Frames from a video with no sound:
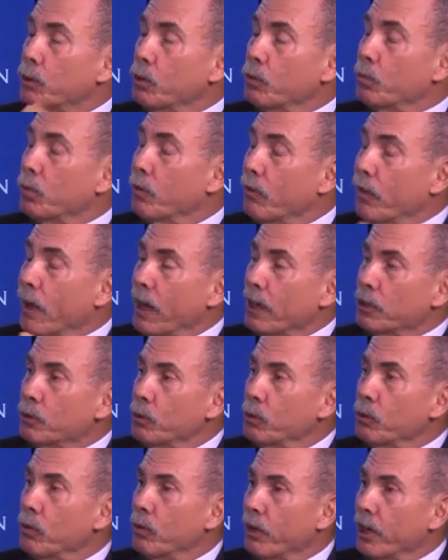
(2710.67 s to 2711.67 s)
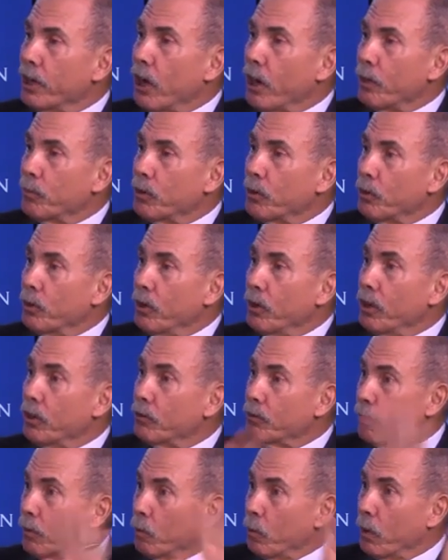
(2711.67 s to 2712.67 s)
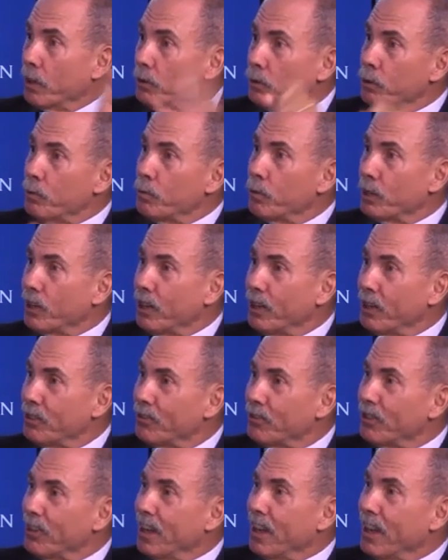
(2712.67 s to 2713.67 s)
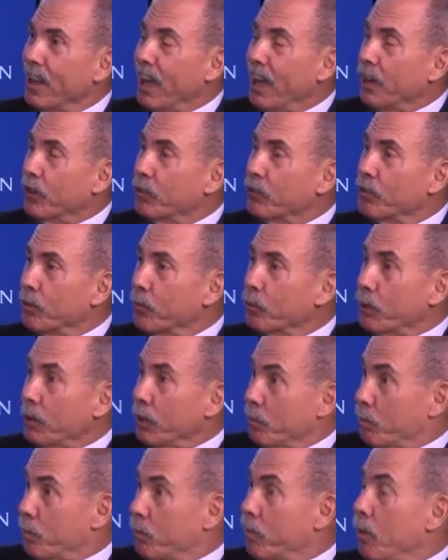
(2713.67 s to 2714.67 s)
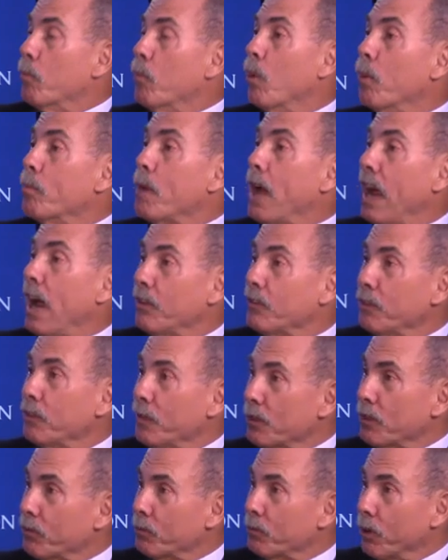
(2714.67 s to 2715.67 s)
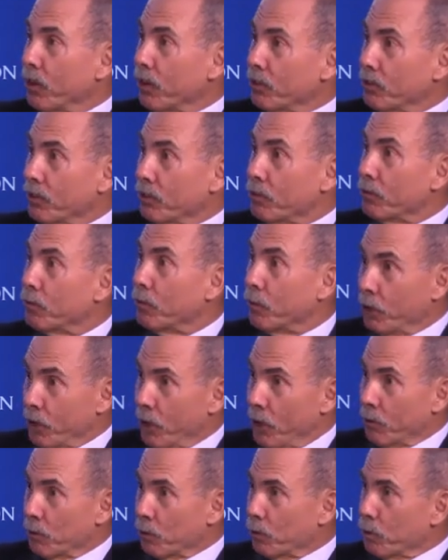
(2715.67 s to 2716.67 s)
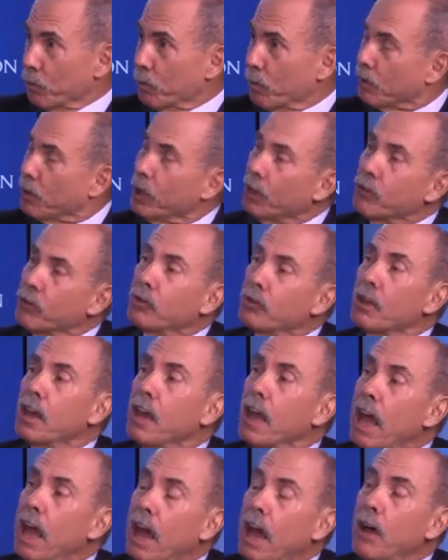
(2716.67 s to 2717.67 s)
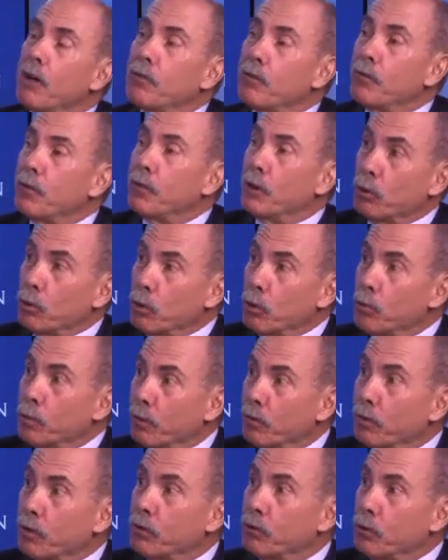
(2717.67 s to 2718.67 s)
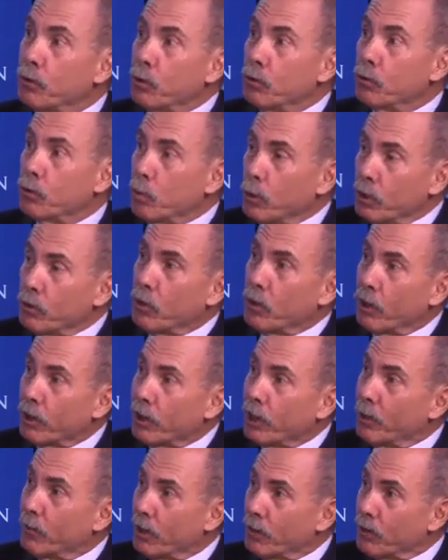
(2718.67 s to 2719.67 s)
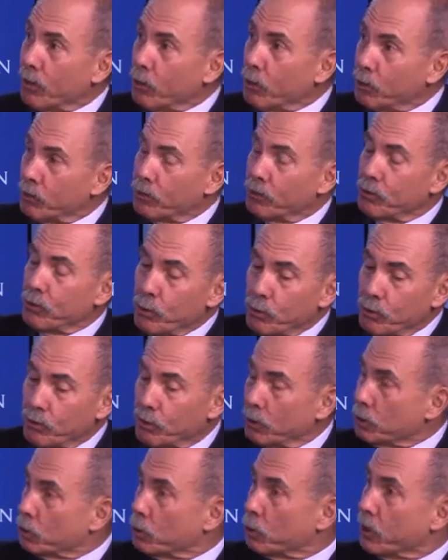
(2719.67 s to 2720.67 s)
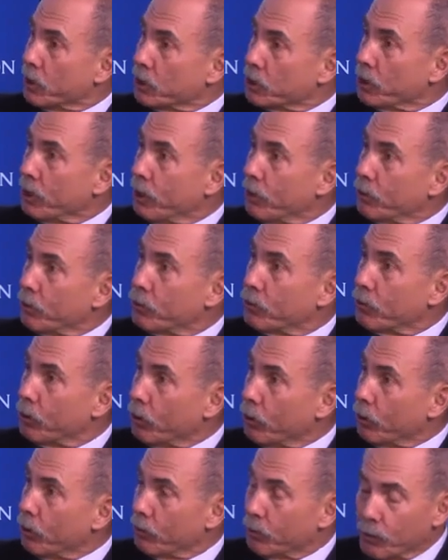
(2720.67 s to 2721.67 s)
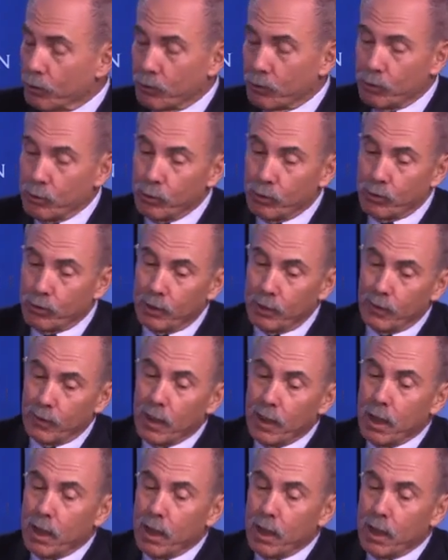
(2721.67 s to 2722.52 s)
providing true learning opportunities for one group of kids and simply more passive experiences for another group of kids? How the group of students we're talking about, those students that are traditionally underserved, the students that